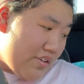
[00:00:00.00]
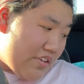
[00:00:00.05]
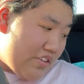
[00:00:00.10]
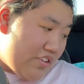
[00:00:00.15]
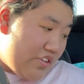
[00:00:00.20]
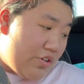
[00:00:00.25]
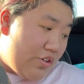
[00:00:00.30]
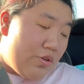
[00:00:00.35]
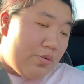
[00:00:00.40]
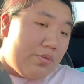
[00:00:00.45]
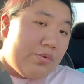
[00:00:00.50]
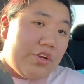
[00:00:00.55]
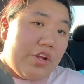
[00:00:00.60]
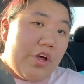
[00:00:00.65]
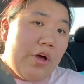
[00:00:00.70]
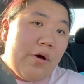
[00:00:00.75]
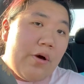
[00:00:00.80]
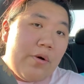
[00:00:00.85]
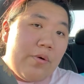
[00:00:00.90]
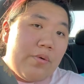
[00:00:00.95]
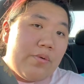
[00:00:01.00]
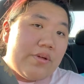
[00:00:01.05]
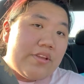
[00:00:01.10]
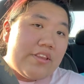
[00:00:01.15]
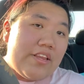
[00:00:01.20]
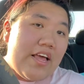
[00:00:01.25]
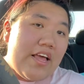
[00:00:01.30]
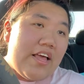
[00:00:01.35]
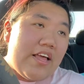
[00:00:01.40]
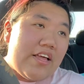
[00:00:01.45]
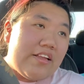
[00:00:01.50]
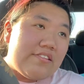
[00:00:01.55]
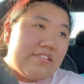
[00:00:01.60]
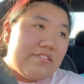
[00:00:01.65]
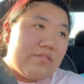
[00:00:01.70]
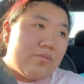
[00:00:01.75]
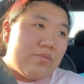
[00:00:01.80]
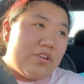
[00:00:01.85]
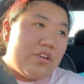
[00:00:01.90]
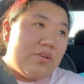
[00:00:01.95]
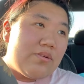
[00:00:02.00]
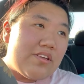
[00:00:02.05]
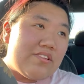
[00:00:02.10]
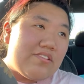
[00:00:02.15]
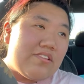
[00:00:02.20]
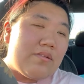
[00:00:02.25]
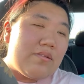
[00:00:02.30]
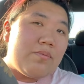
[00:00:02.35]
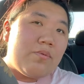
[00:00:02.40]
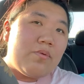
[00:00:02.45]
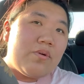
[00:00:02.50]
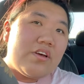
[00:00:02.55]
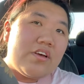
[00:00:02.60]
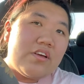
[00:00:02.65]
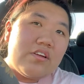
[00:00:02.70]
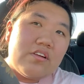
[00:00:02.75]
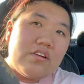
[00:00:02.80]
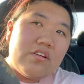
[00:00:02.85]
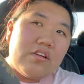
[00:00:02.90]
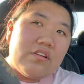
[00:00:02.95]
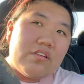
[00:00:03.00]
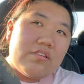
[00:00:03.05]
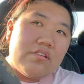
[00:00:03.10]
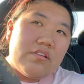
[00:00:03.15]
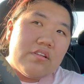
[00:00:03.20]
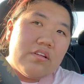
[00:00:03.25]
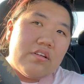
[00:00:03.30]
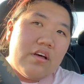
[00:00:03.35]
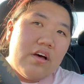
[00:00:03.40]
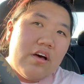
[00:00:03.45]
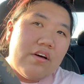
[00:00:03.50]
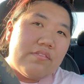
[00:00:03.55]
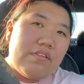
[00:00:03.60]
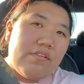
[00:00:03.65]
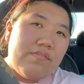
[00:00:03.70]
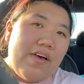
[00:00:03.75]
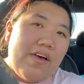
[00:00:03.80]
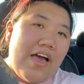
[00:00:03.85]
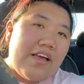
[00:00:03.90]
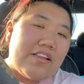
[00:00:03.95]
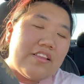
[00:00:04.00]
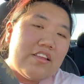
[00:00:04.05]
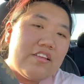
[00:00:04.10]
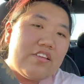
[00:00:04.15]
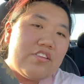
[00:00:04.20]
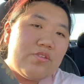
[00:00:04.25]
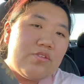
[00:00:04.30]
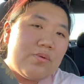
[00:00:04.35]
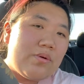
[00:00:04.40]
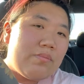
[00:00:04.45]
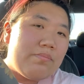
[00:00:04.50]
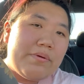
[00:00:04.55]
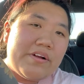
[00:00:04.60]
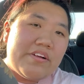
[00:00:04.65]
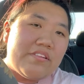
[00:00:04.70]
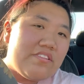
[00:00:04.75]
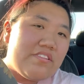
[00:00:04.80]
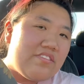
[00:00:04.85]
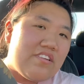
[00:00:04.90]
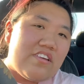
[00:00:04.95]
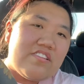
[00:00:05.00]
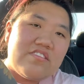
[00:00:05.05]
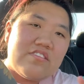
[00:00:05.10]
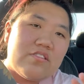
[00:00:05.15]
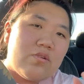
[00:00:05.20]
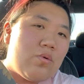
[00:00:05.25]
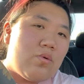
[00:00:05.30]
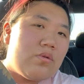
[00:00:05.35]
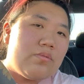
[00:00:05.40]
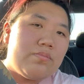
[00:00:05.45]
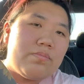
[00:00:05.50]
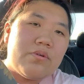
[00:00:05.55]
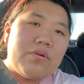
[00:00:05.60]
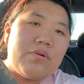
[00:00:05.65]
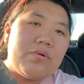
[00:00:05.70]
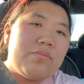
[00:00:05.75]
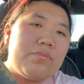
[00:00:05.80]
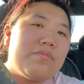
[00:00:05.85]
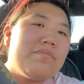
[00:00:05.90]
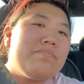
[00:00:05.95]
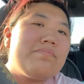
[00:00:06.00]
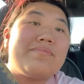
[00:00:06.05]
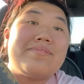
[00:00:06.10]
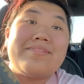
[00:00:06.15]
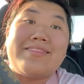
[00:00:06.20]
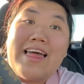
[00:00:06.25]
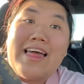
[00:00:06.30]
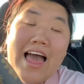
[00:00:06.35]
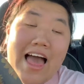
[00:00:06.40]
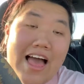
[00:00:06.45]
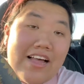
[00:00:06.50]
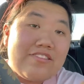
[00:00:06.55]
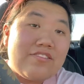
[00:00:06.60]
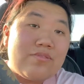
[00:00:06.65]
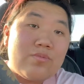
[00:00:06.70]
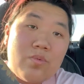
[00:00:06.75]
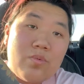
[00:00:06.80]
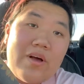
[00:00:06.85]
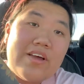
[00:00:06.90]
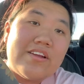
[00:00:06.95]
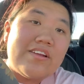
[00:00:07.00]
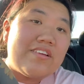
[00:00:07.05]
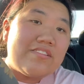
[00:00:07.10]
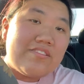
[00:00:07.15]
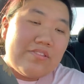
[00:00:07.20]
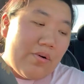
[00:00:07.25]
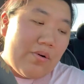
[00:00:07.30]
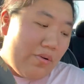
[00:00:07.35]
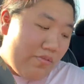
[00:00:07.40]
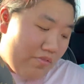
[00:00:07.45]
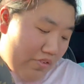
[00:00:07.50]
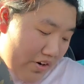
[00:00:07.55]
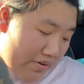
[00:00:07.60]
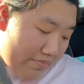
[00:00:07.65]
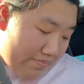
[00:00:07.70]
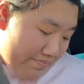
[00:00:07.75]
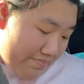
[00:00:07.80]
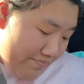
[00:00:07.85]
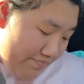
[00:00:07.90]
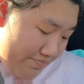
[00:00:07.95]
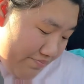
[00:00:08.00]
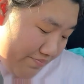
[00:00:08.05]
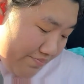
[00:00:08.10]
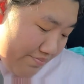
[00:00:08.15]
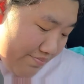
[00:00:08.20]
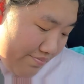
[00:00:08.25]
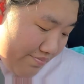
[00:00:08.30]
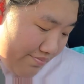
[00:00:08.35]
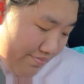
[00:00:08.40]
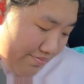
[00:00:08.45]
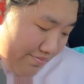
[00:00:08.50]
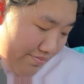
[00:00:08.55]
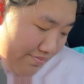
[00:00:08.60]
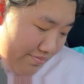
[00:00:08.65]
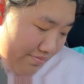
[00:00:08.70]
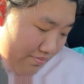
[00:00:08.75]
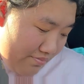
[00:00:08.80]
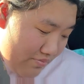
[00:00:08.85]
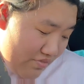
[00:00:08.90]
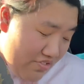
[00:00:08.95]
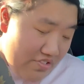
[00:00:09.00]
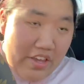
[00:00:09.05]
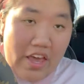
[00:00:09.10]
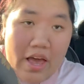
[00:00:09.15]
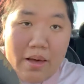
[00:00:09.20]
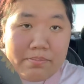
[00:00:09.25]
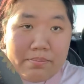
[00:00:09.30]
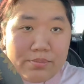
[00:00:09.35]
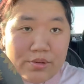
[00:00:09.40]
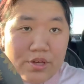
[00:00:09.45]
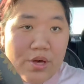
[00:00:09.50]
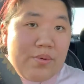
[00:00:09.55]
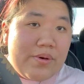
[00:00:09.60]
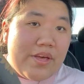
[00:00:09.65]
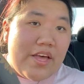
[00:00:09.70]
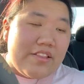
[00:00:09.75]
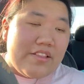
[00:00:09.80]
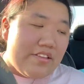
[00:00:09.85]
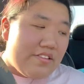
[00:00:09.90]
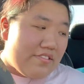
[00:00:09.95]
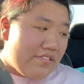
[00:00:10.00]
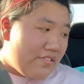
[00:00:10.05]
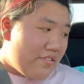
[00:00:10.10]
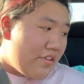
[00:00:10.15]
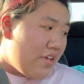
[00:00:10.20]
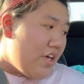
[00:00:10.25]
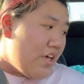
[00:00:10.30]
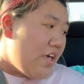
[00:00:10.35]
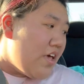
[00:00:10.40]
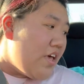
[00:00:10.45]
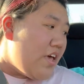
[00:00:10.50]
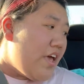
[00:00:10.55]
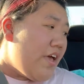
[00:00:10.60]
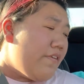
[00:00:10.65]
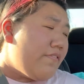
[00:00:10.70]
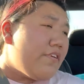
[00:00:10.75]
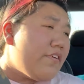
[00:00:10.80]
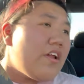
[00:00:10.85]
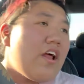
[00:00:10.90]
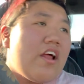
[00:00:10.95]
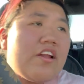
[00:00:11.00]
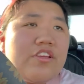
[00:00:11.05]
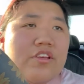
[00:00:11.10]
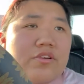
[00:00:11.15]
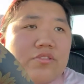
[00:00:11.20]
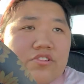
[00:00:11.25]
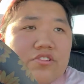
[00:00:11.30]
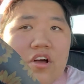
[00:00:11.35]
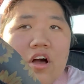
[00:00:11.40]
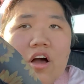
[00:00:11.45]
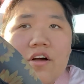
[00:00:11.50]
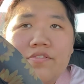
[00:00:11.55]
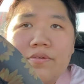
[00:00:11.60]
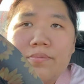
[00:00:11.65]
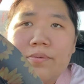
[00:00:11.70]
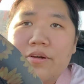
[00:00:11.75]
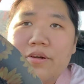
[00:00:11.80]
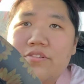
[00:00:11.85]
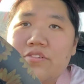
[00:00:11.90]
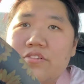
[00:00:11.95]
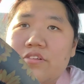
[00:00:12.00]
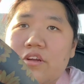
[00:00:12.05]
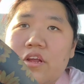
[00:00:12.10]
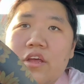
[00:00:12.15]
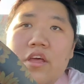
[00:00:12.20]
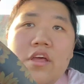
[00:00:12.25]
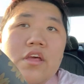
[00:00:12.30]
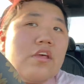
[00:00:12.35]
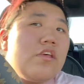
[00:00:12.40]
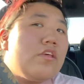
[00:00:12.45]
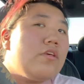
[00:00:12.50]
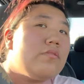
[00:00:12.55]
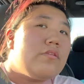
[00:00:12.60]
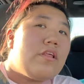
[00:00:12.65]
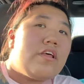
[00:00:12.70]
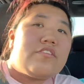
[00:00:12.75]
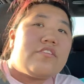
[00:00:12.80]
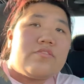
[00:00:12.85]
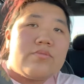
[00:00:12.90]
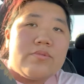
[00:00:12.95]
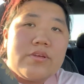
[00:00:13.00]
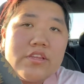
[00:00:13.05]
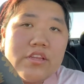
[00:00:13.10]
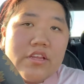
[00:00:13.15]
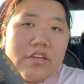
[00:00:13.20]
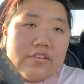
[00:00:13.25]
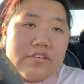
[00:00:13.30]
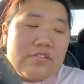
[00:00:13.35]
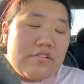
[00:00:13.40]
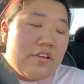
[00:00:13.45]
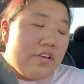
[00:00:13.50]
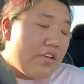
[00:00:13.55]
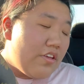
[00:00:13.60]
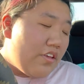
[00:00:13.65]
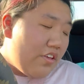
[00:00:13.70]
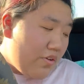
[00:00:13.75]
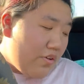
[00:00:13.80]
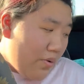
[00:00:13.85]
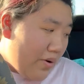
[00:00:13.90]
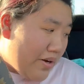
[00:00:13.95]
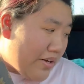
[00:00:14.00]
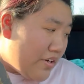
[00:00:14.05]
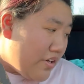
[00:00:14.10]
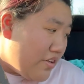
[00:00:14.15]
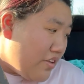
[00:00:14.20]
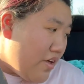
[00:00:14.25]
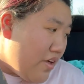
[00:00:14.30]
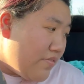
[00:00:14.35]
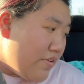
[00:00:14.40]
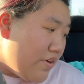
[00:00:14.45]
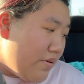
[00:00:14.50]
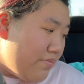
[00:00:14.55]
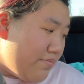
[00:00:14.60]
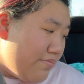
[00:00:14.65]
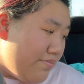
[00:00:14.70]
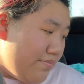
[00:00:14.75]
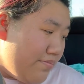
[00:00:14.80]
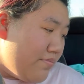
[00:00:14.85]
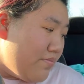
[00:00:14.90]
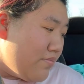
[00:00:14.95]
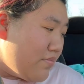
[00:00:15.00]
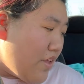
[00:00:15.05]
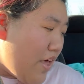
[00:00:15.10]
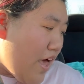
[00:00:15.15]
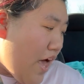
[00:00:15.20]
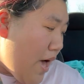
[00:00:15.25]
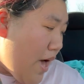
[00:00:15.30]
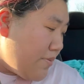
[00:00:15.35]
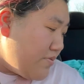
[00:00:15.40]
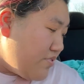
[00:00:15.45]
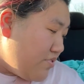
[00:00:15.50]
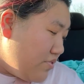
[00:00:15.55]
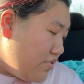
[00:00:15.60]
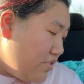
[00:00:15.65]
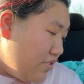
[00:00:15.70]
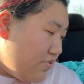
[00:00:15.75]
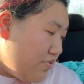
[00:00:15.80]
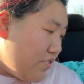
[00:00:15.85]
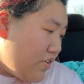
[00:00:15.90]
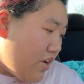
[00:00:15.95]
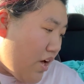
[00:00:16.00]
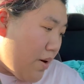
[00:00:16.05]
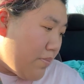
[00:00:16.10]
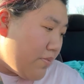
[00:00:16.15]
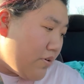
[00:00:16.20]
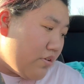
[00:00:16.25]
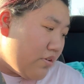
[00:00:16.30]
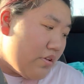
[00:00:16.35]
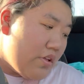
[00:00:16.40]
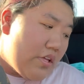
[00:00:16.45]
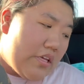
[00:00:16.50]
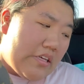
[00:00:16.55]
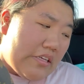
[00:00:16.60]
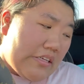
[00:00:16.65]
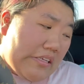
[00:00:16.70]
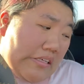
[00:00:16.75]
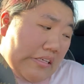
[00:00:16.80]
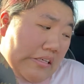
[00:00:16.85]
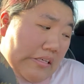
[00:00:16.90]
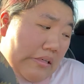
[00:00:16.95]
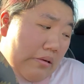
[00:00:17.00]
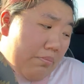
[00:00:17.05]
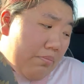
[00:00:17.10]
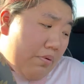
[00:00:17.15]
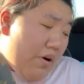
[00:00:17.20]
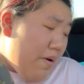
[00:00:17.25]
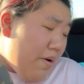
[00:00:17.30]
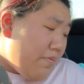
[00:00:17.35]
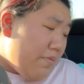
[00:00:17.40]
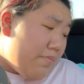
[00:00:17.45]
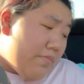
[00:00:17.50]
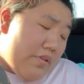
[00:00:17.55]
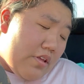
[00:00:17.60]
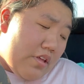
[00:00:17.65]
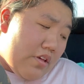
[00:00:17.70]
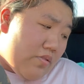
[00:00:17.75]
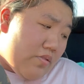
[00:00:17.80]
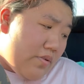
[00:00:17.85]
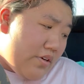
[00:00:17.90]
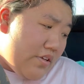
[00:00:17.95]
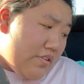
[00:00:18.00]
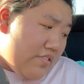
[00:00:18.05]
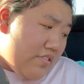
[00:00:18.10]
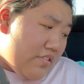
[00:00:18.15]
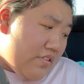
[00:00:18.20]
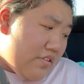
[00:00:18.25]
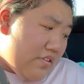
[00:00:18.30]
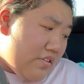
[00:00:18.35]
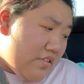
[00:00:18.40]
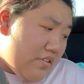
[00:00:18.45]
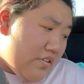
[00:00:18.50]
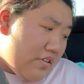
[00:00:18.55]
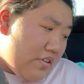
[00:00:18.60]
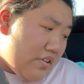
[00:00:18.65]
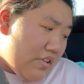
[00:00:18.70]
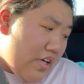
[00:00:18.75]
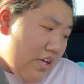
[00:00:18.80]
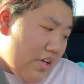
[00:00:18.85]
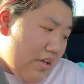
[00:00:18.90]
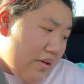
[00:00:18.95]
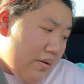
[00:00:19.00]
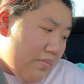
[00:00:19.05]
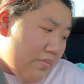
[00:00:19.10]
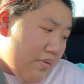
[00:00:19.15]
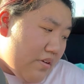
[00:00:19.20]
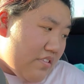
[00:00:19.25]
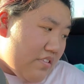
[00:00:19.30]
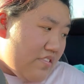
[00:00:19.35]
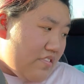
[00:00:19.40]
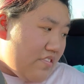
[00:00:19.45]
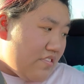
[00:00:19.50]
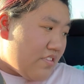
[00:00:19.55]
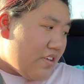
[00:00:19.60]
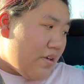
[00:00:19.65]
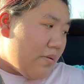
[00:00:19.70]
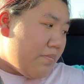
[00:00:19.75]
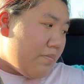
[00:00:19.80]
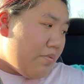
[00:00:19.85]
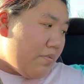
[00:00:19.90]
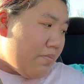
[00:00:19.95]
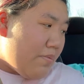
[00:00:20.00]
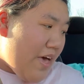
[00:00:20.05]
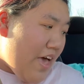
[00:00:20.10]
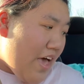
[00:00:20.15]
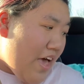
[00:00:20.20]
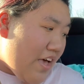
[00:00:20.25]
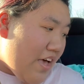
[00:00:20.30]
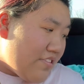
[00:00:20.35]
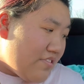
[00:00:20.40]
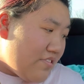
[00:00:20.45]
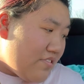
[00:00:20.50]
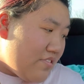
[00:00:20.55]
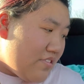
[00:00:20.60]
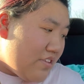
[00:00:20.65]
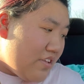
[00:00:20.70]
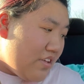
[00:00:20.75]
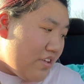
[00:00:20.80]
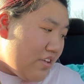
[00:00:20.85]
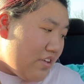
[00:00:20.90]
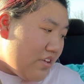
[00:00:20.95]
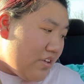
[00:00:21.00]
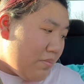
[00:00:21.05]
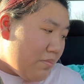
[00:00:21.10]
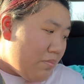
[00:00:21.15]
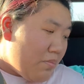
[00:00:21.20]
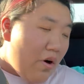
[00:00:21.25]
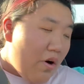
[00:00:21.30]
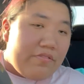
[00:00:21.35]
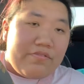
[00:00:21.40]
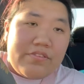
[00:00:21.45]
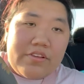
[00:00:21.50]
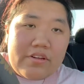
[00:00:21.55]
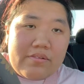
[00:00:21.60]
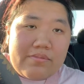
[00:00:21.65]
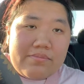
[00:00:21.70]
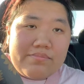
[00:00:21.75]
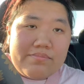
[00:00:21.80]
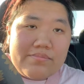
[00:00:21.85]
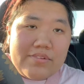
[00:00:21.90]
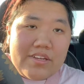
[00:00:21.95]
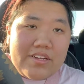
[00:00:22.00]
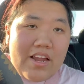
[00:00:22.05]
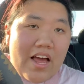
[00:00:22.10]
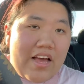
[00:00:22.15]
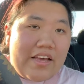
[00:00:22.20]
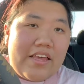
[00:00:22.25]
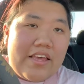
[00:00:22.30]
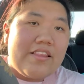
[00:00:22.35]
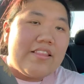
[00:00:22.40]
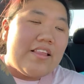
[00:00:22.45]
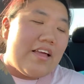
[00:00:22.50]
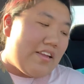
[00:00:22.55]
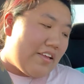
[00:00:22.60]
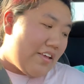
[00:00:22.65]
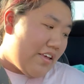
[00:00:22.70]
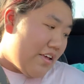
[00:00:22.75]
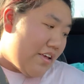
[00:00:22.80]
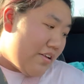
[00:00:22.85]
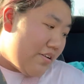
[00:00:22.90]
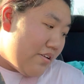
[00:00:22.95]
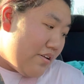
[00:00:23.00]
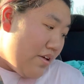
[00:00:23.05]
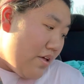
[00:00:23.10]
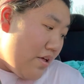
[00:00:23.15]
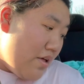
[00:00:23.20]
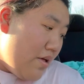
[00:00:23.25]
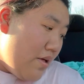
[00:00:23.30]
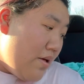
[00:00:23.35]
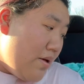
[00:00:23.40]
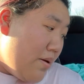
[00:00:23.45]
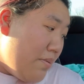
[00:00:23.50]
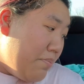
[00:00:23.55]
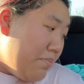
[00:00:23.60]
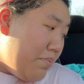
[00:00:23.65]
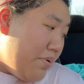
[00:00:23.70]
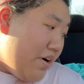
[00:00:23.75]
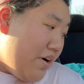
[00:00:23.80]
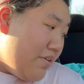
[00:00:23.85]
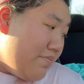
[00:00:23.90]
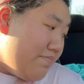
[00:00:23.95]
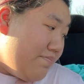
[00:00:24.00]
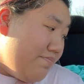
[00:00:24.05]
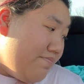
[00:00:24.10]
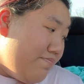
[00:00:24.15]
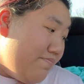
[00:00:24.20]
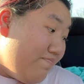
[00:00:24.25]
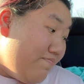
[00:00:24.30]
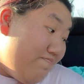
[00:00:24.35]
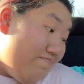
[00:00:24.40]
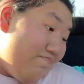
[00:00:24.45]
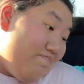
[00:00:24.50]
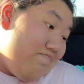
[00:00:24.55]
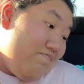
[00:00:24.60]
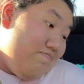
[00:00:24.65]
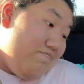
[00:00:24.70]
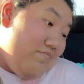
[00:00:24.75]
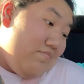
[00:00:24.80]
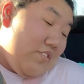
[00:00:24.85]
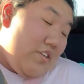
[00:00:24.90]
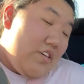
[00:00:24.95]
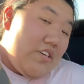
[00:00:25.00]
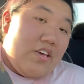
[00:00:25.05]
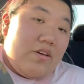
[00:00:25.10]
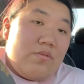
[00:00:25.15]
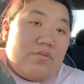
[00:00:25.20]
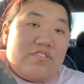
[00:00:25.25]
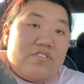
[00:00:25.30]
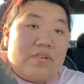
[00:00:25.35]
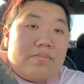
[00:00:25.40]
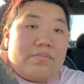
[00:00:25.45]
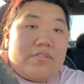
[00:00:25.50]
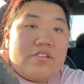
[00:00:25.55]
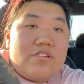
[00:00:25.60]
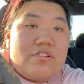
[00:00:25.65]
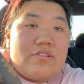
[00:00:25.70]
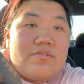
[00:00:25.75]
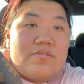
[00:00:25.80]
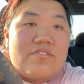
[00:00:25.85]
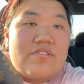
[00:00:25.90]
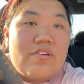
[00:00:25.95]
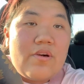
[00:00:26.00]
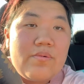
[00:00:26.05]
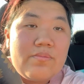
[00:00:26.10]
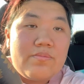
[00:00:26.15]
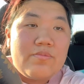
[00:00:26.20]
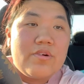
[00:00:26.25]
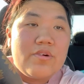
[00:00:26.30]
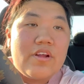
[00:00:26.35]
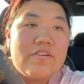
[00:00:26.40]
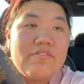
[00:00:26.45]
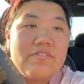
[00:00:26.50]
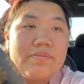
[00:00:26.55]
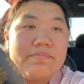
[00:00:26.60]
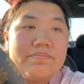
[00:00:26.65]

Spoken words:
You know that when you get to the point of the fact that you can barely taste the cold brew, that's when it's over. So yeah, go get this. If you're not a huge coffee person, you like sweet things, you're gonna love it. Absolutely phenomenal. Probably going to skip past the muffin and not get that again, but it was something new, so whatever.